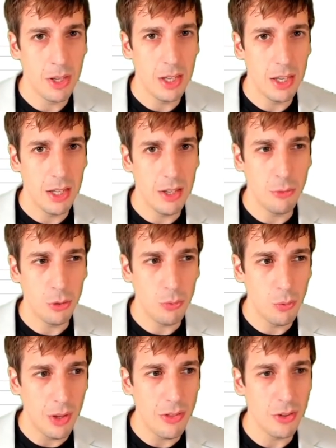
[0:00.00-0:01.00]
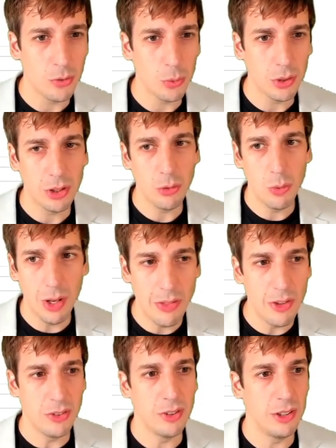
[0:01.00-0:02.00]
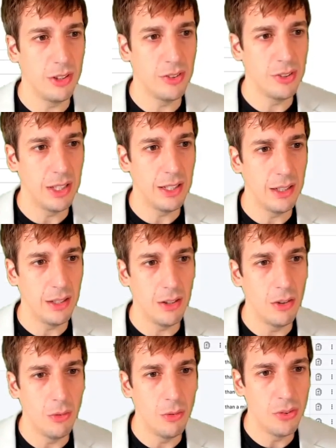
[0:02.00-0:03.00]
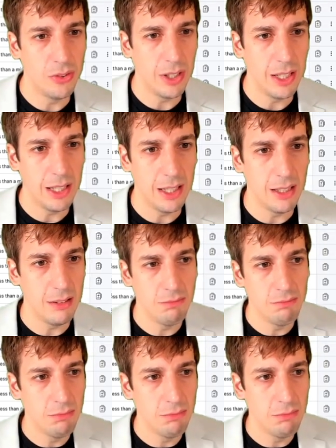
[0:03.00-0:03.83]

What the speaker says: If we run this, we're going to run this on a set of, say,